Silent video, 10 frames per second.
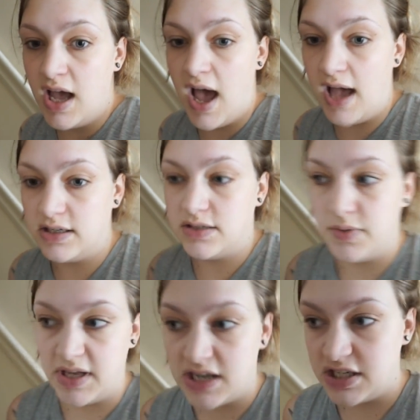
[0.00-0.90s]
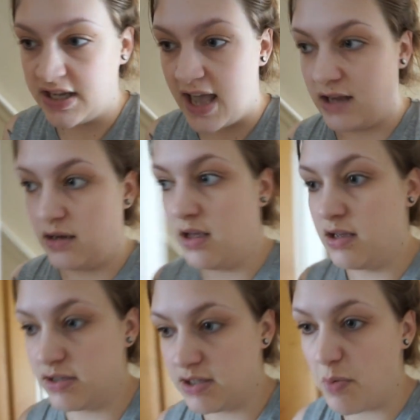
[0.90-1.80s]
and we can actually get in
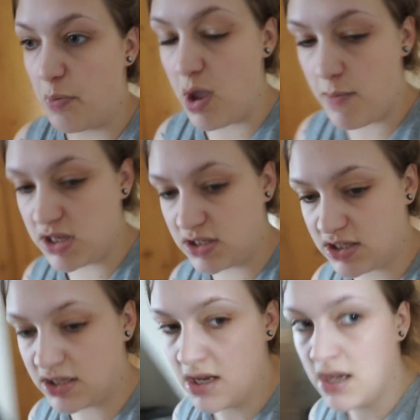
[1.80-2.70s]
some appointments.